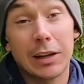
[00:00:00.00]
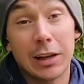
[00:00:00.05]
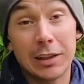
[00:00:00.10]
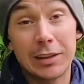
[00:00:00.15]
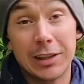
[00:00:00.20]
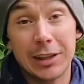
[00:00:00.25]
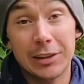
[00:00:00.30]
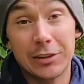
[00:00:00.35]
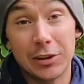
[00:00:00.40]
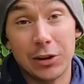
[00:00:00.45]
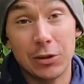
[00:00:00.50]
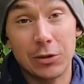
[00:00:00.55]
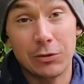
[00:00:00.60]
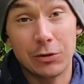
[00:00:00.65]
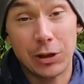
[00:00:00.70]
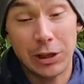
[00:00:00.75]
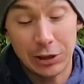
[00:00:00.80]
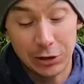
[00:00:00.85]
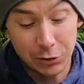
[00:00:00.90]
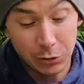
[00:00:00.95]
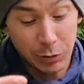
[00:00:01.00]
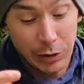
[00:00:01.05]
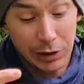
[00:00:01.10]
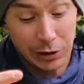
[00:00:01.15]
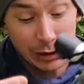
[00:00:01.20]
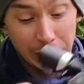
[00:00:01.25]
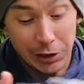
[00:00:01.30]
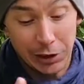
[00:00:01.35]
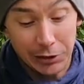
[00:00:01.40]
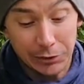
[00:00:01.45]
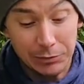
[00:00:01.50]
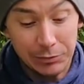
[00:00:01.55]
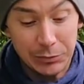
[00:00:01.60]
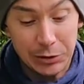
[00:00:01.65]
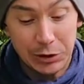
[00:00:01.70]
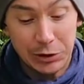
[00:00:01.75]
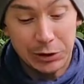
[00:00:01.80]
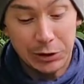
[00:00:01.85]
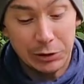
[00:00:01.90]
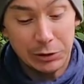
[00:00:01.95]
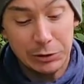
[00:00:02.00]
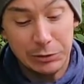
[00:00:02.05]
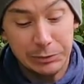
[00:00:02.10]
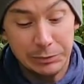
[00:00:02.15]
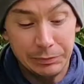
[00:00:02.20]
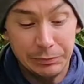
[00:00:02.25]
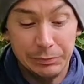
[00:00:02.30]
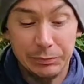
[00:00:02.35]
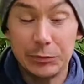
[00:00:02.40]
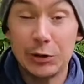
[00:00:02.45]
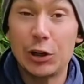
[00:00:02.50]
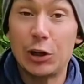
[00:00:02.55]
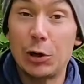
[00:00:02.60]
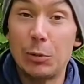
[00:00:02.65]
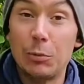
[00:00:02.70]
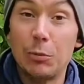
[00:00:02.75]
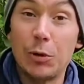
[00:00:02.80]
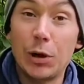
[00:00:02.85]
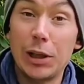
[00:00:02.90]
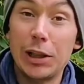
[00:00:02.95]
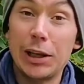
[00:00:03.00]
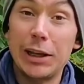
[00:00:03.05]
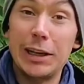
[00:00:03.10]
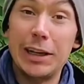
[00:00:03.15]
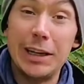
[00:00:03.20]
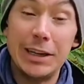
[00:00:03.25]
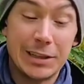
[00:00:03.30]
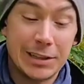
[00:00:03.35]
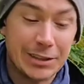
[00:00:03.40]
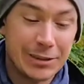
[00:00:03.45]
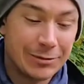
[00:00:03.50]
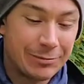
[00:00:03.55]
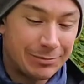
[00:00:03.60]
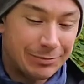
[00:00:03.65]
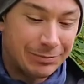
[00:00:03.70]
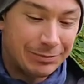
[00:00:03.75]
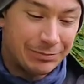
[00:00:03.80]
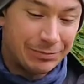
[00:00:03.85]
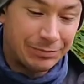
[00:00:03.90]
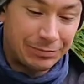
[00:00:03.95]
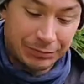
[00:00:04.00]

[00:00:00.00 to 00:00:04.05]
I tend to overheat quite a lot, so an umbrella it is.